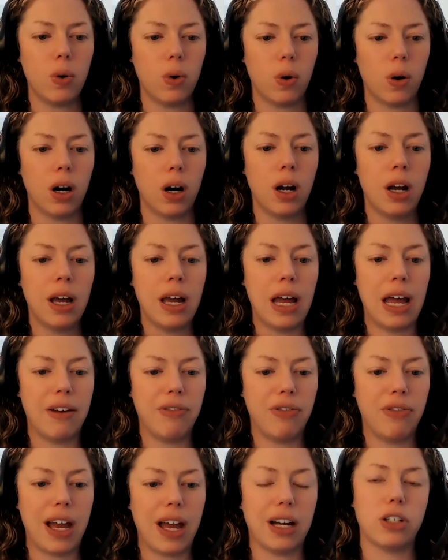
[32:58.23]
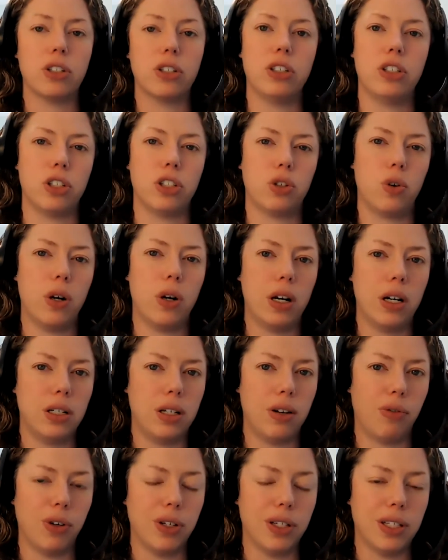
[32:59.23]
or if they actually just create a
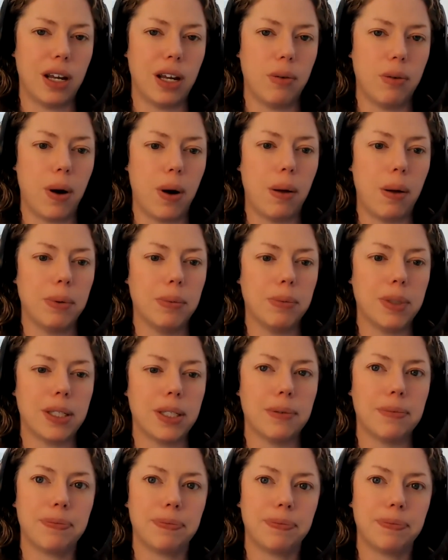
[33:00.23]
different set of problems.